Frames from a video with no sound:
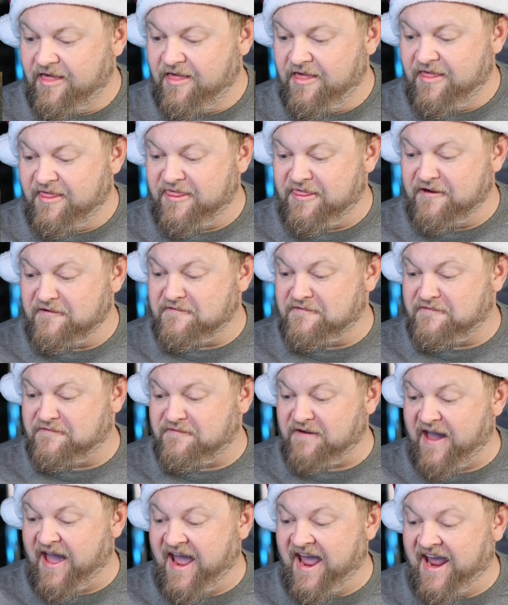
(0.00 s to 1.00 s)
The
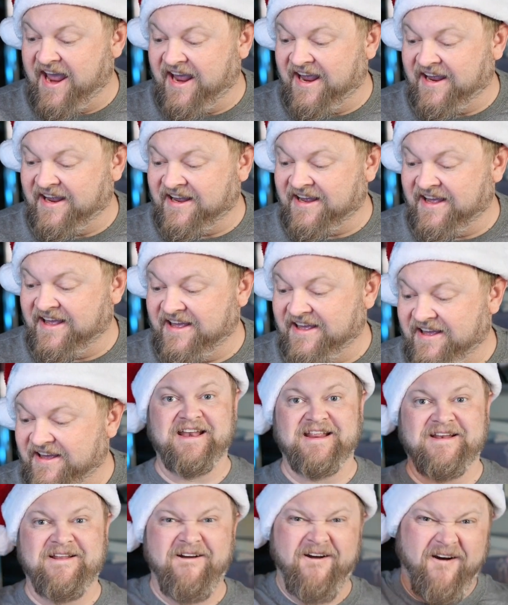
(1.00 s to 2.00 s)
Fang.
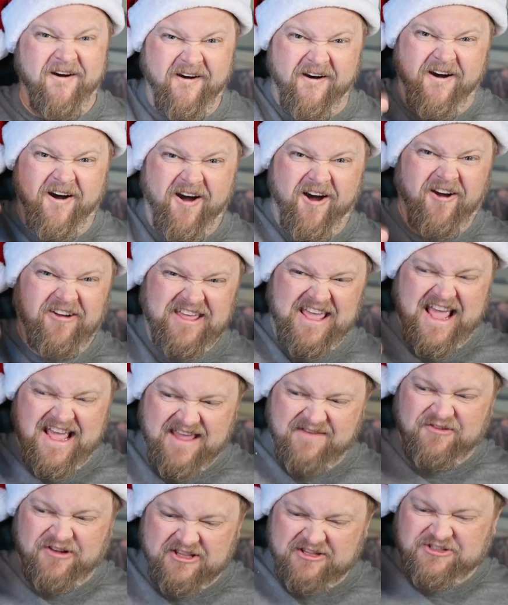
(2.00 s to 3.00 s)
Oh yeah, give it a
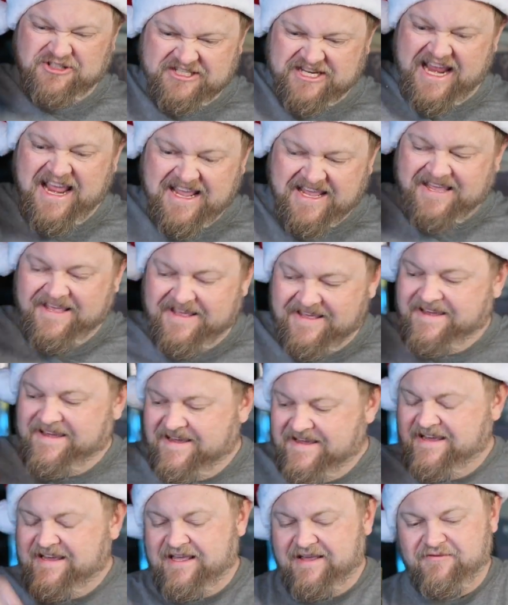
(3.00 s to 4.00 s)
little shake.
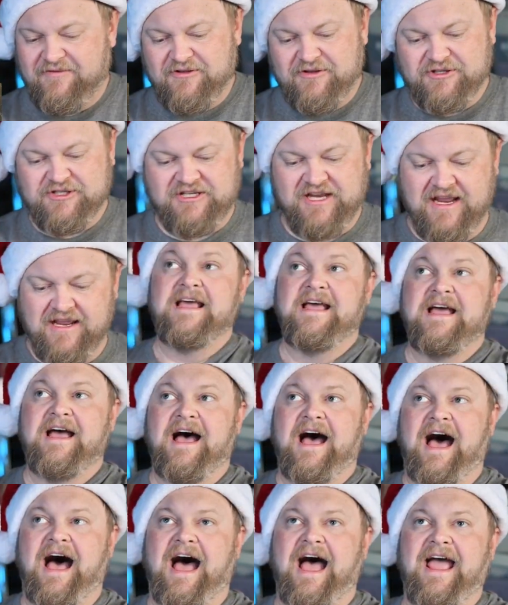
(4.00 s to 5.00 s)
Give it a little shake.
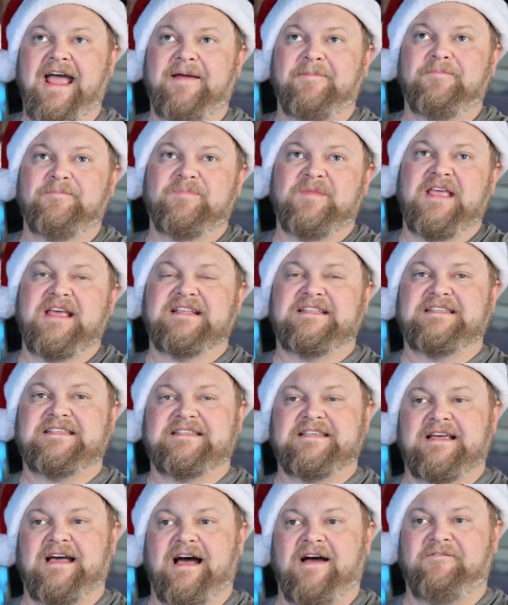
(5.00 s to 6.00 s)
I'm, it's,
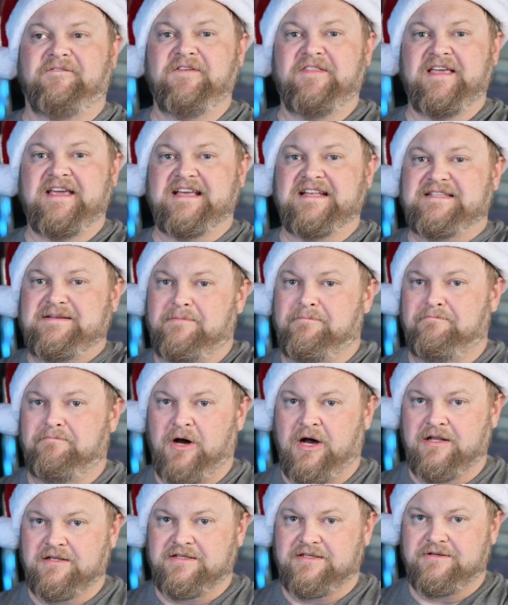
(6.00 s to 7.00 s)
I feel like it's a
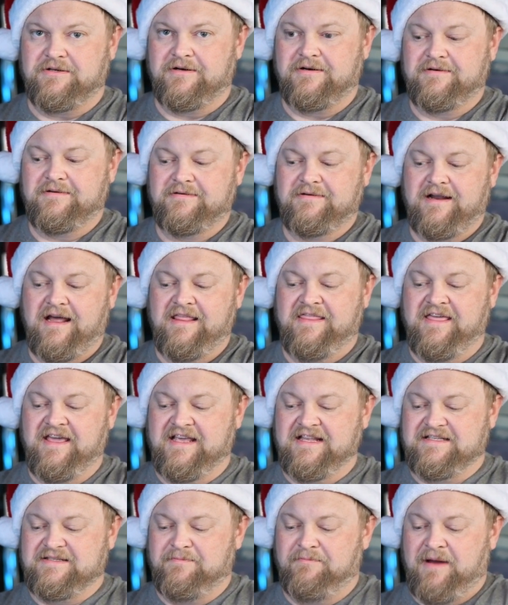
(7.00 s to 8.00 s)
monster. I think
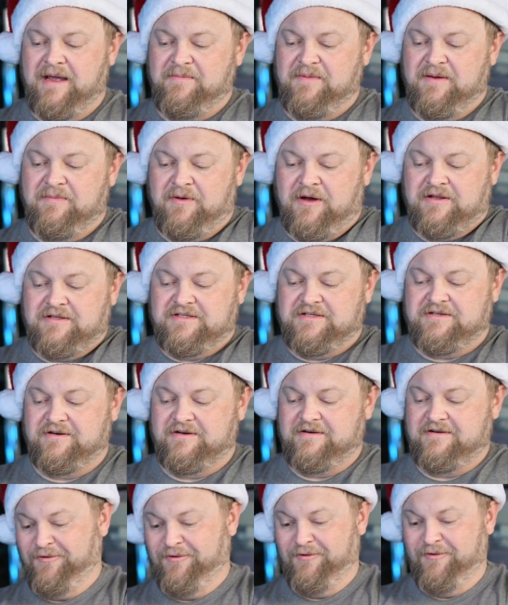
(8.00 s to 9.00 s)
it might be a monster.
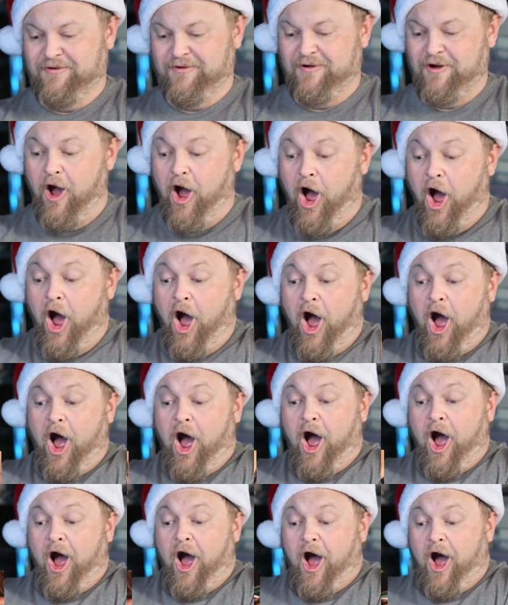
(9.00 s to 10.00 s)

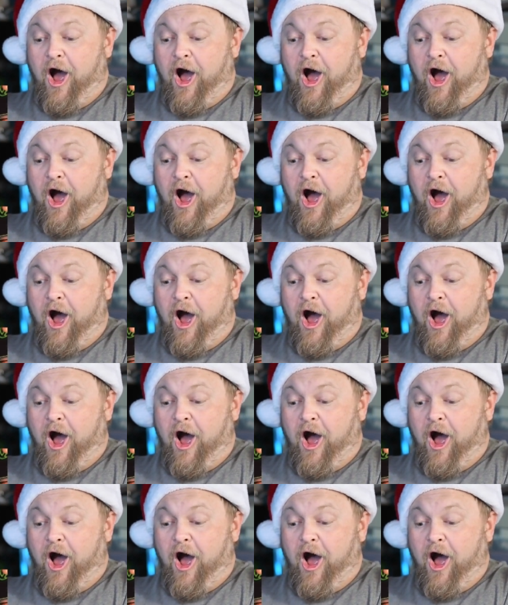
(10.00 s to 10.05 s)
Oh!